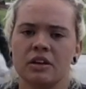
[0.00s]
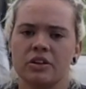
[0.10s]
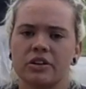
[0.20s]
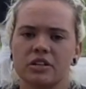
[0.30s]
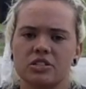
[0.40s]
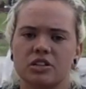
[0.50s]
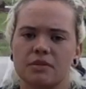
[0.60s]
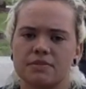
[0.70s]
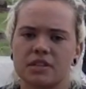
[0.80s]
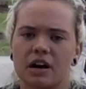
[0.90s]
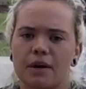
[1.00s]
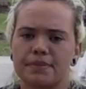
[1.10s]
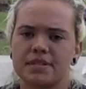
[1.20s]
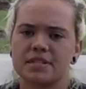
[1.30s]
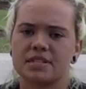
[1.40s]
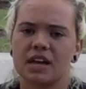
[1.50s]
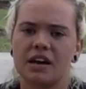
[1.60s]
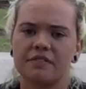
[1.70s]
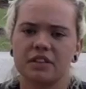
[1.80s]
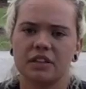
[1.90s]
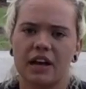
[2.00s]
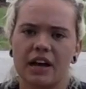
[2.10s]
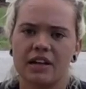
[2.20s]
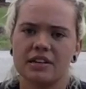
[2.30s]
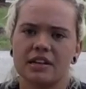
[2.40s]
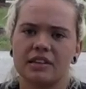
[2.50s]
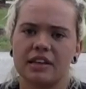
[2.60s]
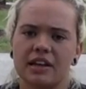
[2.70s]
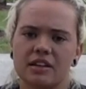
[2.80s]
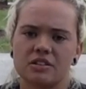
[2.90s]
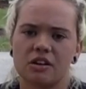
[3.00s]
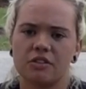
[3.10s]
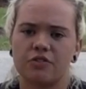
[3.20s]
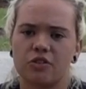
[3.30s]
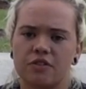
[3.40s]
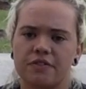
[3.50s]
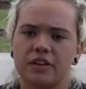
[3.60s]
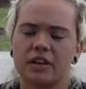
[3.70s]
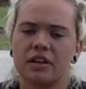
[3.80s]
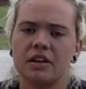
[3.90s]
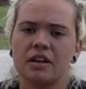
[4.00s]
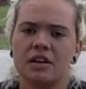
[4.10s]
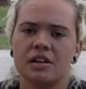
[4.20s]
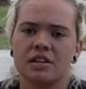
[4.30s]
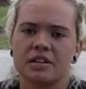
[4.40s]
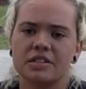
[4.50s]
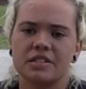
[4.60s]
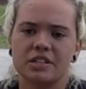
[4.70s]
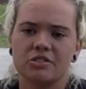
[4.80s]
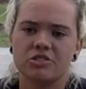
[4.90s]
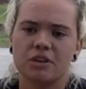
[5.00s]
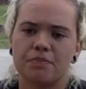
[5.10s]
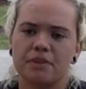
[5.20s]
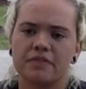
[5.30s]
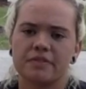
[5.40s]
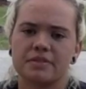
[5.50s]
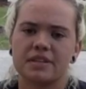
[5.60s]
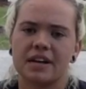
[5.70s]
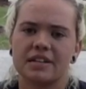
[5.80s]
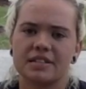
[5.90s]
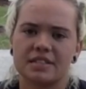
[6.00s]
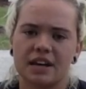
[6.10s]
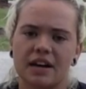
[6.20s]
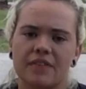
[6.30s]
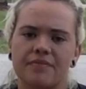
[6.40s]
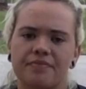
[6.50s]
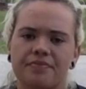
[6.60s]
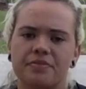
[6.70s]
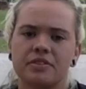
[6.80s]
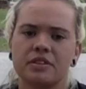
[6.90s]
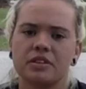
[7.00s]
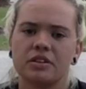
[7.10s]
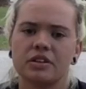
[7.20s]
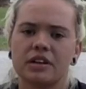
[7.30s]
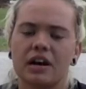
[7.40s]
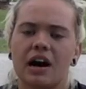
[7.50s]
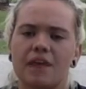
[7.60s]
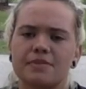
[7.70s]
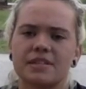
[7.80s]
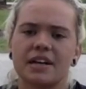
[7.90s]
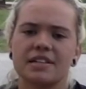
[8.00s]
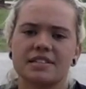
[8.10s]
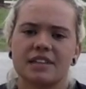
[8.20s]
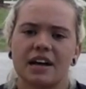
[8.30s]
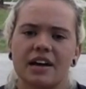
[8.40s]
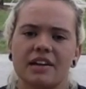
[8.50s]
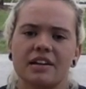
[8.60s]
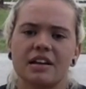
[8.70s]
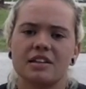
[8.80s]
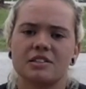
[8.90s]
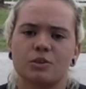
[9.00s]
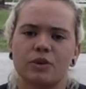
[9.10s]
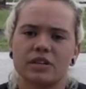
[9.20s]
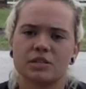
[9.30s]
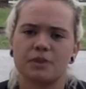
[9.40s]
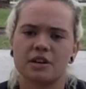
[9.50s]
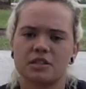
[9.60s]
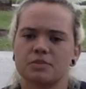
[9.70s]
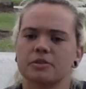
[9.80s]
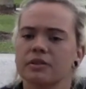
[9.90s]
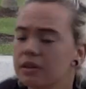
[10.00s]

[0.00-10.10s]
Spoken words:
You're going to jump to the opposite side of the line and land on the forefeet. Continue jumping from side to side. You're going to hop side to side as quick as possible.